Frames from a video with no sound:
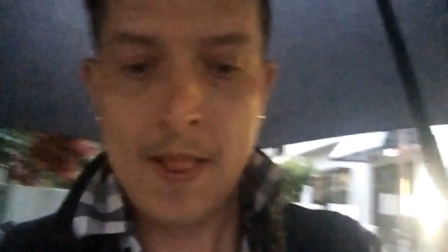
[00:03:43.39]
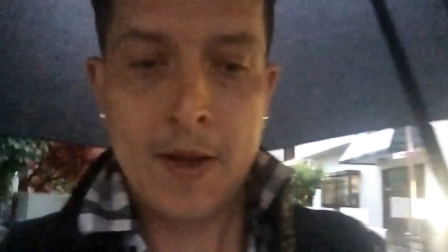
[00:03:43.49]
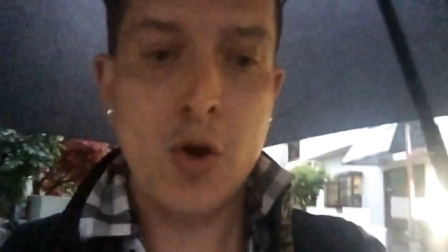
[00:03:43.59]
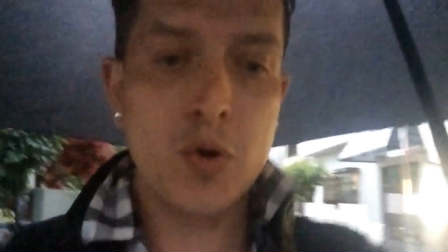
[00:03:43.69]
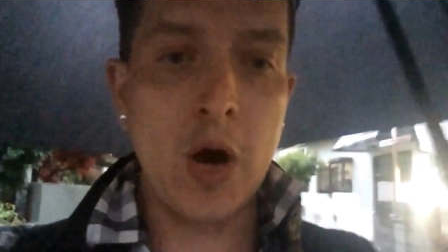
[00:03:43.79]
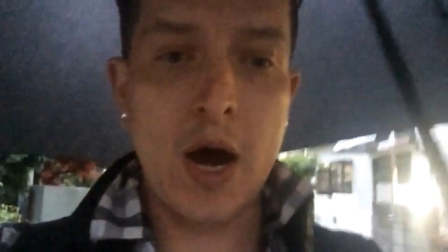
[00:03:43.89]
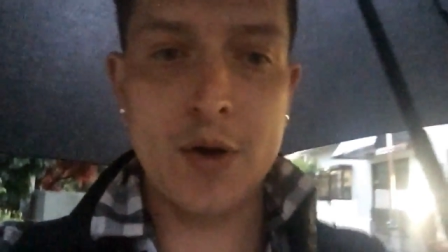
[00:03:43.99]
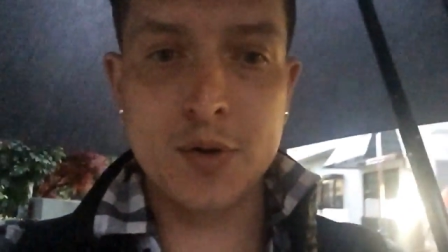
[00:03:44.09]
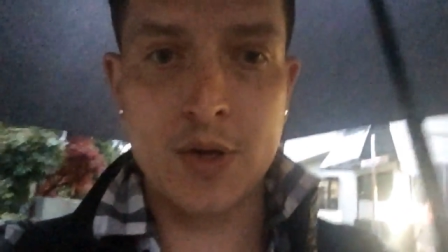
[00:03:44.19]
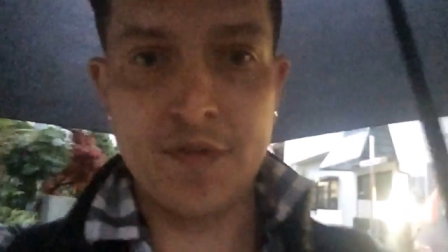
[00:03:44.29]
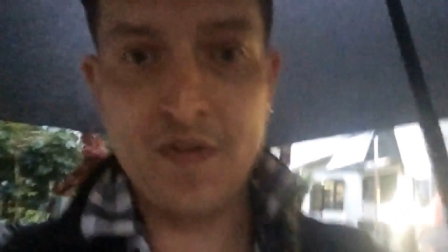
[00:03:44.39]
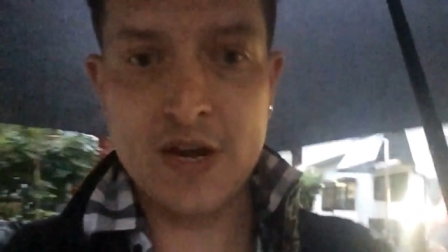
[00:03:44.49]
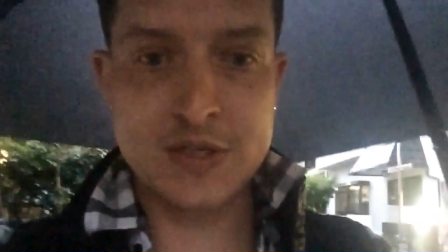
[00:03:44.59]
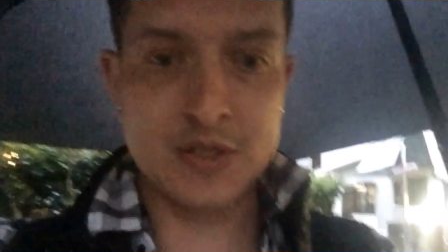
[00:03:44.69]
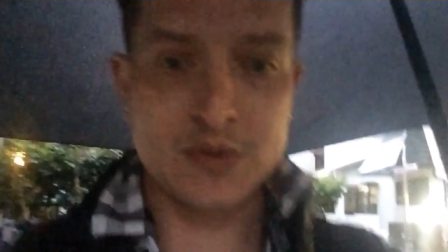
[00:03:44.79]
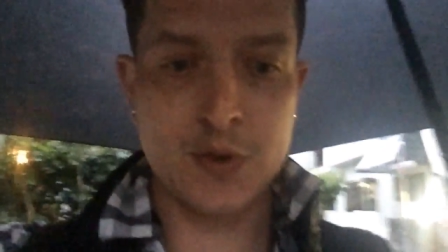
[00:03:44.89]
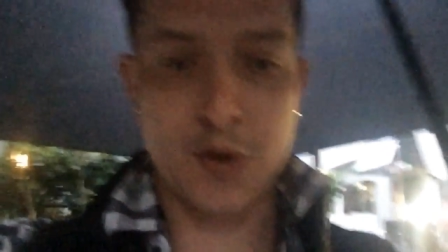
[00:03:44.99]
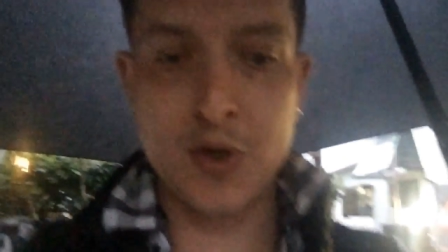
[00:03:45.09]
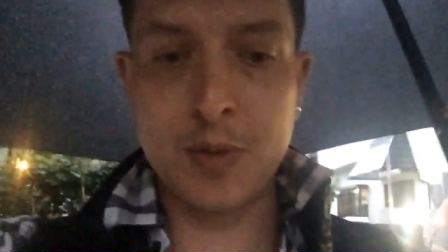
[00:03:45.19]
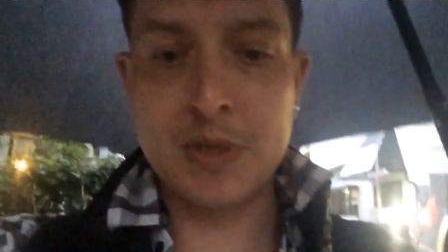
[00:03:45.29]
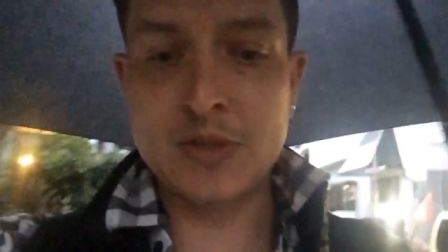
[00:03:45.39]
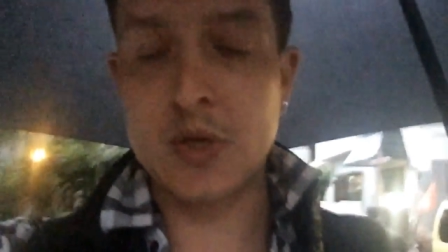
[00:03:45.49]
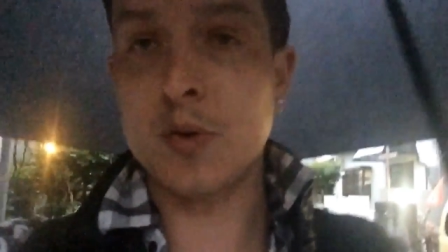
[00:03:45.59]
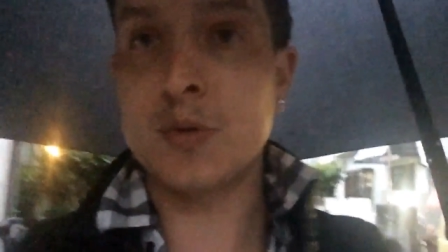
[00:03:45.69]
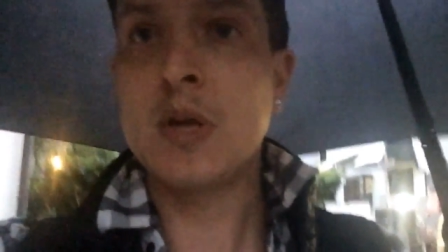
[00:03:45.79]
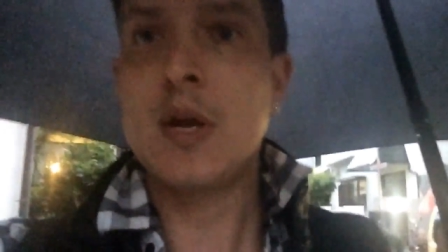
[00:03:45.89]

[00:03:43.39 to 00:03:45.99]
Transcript: Kokuhaku Confessions, Okuribito,